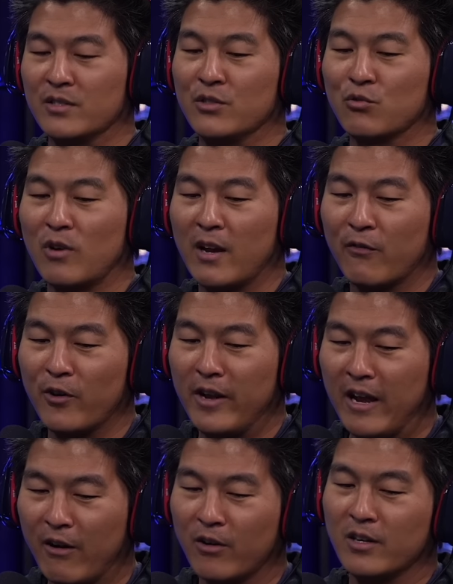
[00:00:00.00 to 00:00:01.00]
and driver
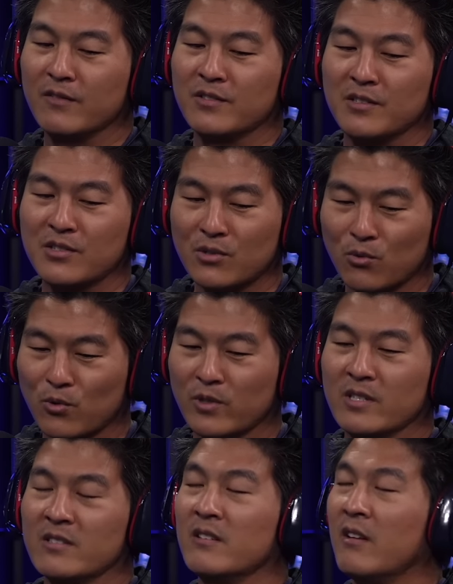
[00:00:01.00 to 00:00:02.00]
narratives and
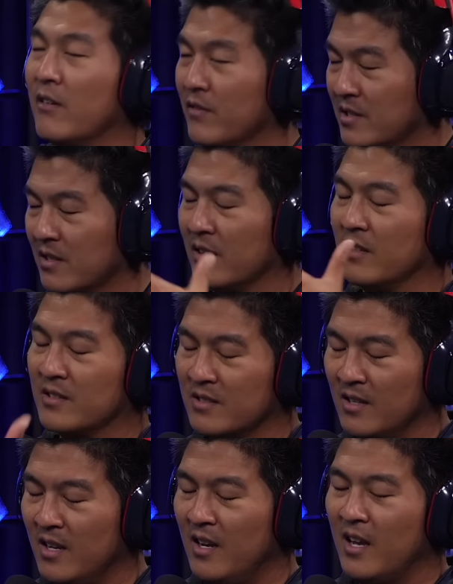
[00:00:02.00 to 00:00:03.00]
stories. And obviously this
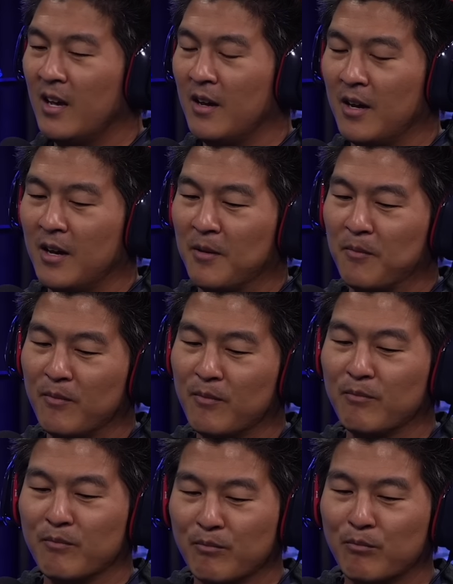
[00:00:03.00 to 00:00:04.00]

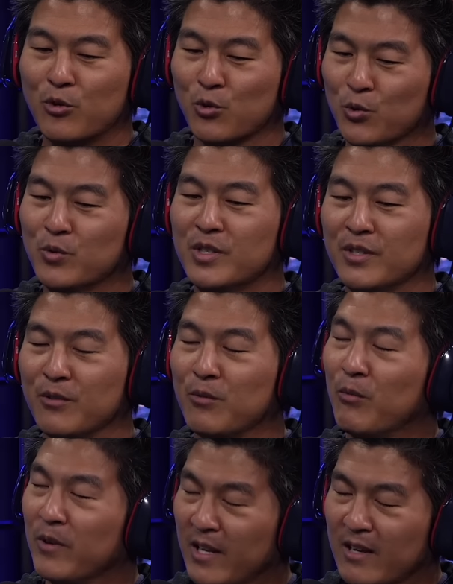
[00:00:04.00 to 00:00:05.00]
grew to what
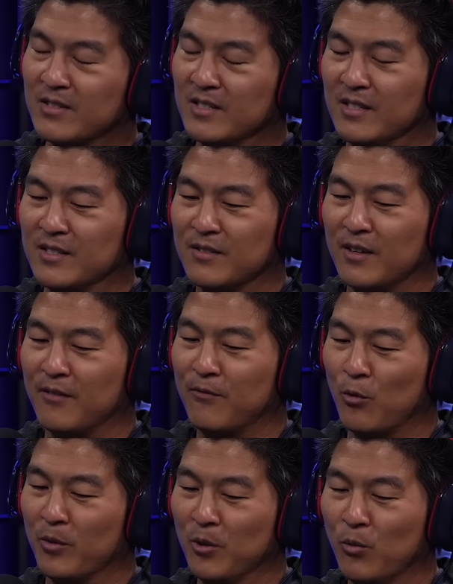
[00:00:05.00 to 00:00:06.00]
we now see is
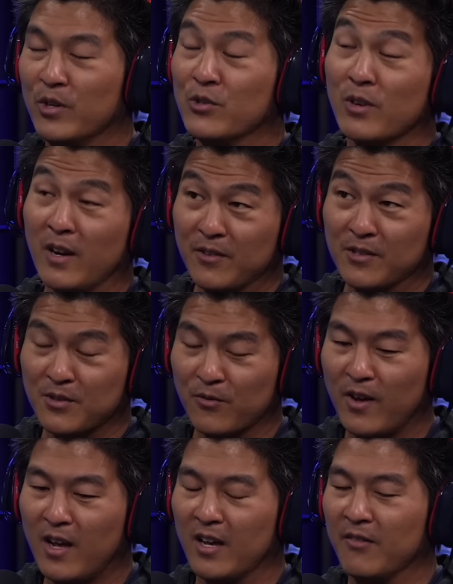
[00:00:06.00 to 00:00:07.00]
Formula One Drive to
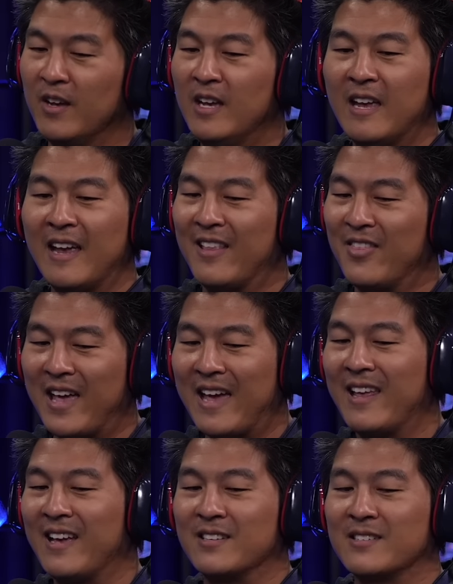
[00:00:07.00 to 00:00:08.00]
Survive. And that
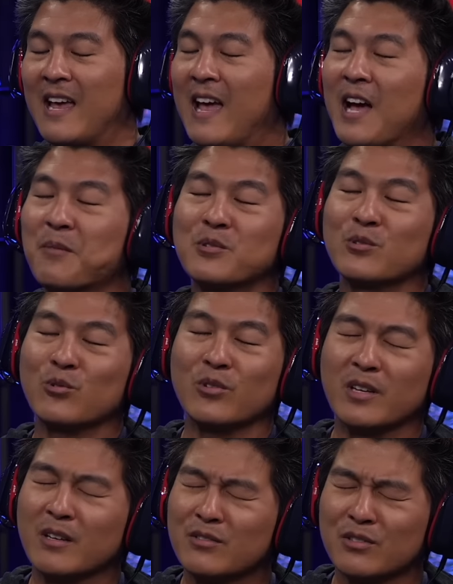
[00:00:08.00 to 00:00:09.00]
has
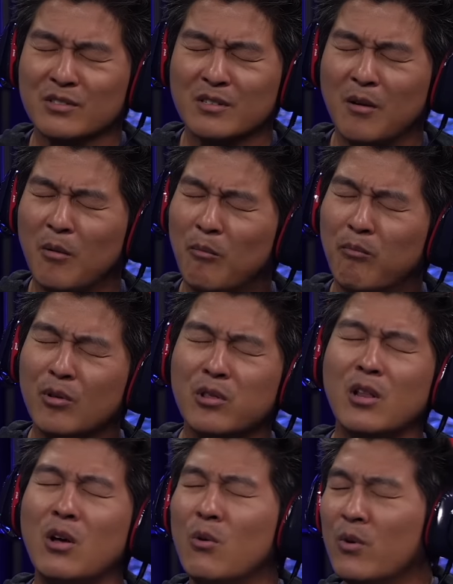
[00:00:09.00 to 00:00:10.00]
absolutely just
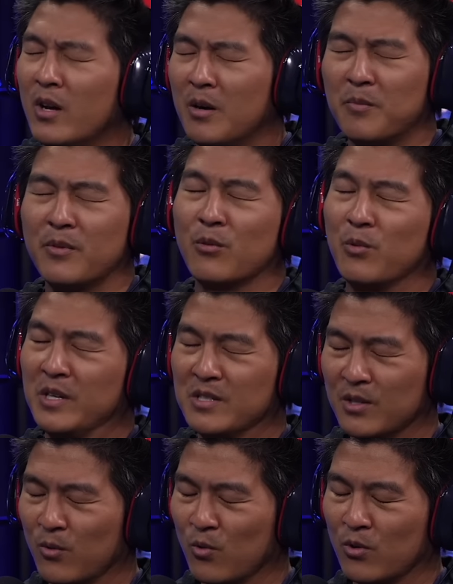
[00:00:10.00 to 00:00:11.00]
blown up the
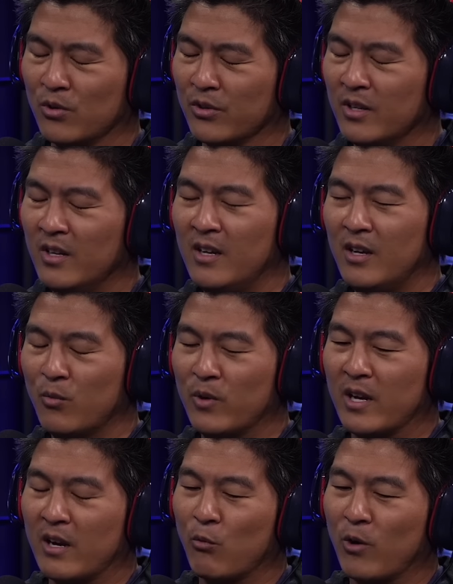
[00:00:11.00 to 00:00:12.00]
racing world.
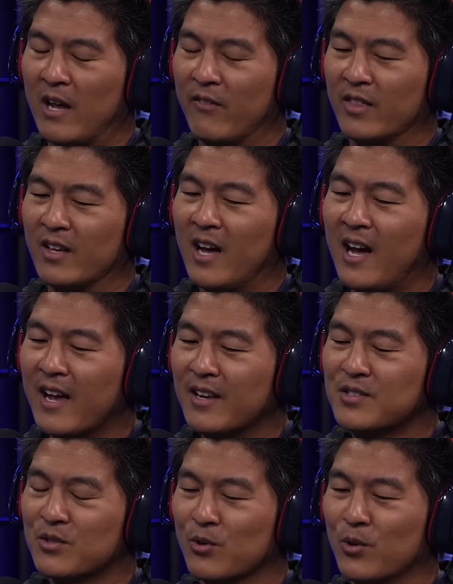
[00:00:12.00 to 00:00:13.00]
We're having the
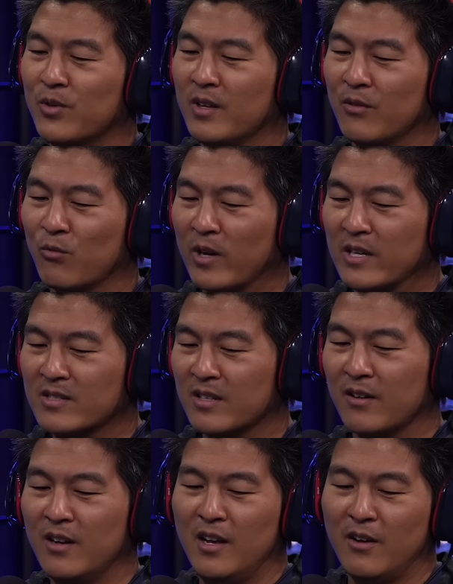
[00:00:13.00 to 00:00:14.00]
highest growth in
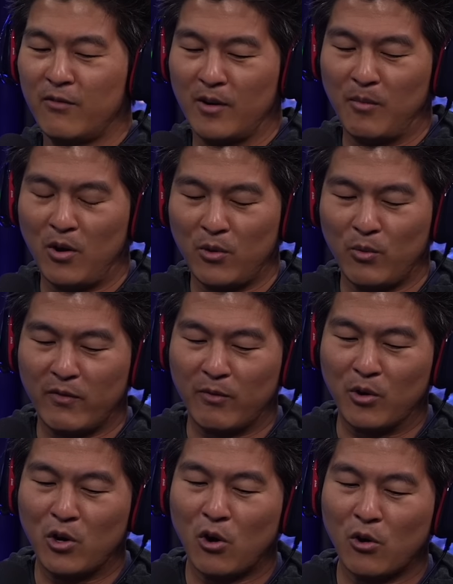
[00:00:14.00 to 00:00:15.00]
racing from all the way from
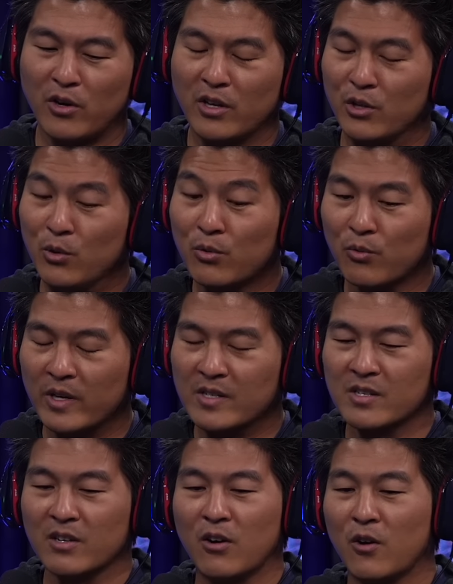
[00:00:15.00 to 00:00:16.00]
karting, youth
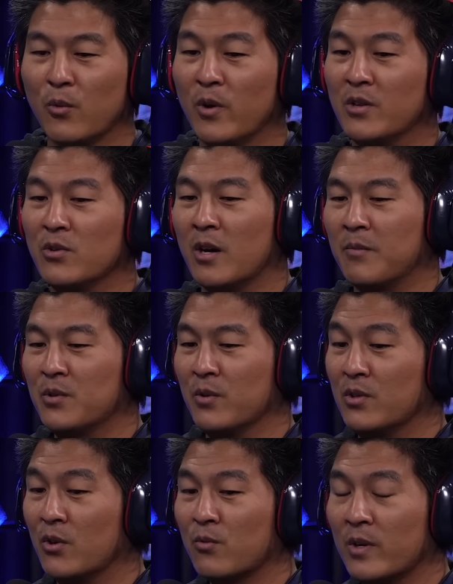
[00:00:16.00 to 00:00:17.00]
racing, all the way to up to
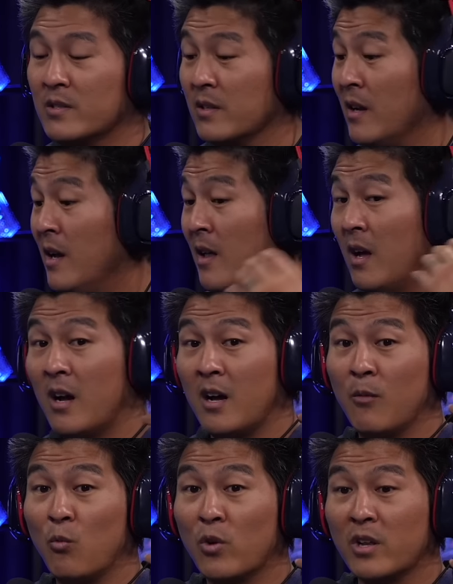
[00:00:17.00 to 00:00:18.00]
adult racing.
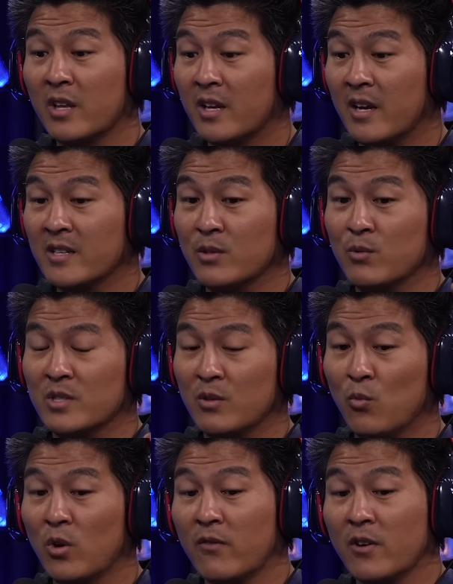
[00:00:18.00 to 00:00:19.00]
One of the guys who was in
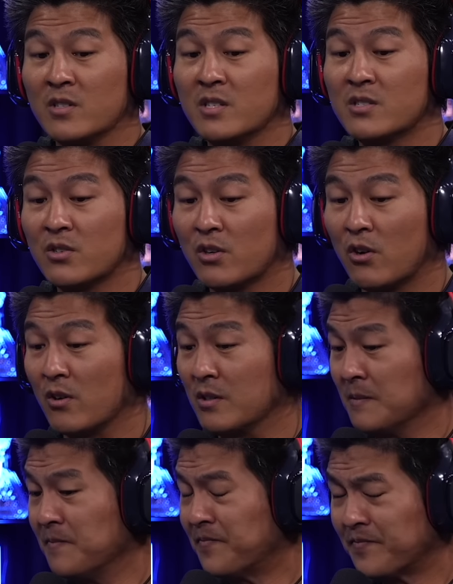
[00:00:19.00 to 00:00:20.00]
one of our sister cars
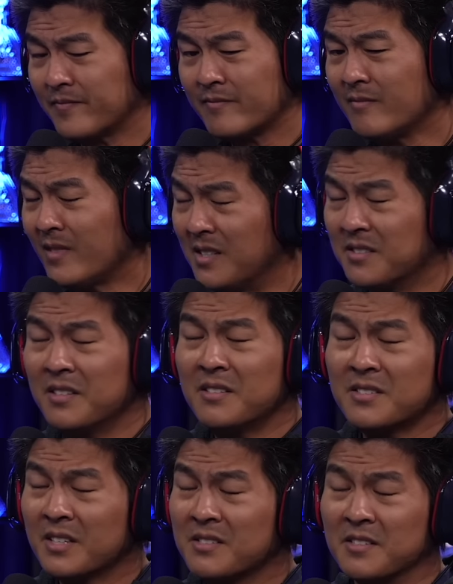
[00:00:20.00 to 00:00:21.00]
is in
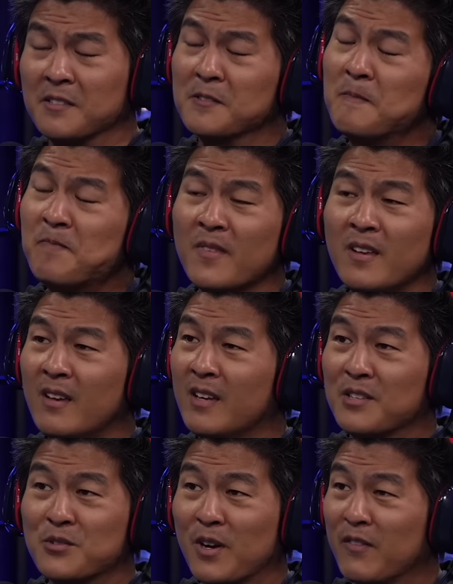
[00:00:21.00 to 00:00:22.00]
his 60s.
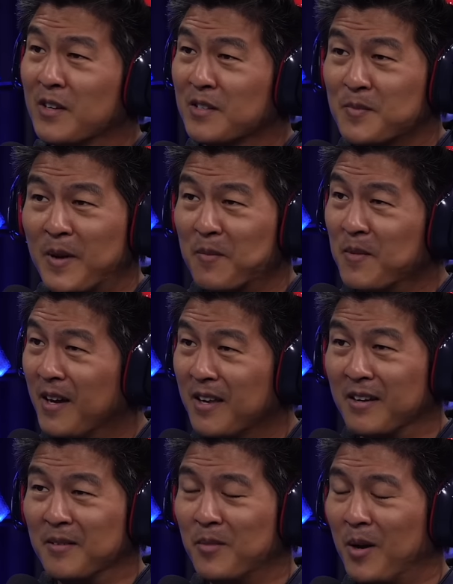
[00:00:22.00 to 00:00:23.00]
He's driving Spec
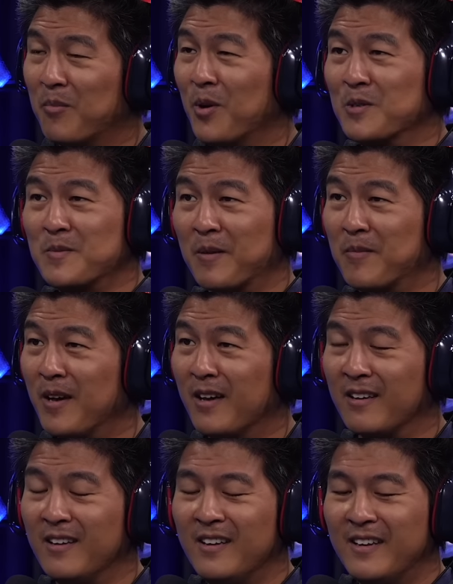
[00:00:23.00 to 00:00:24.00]
Miata, Pro Spec
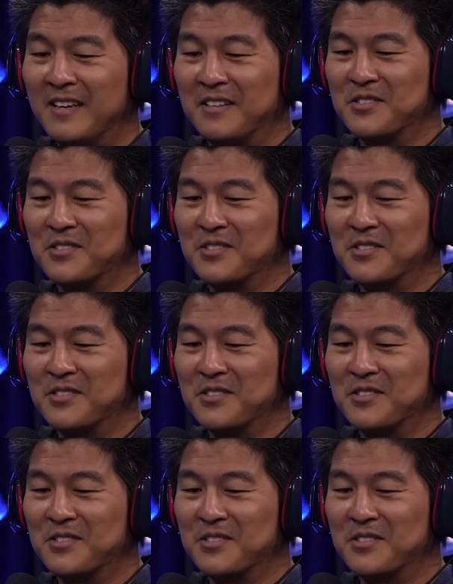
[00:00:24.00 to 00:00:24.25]
Miata. And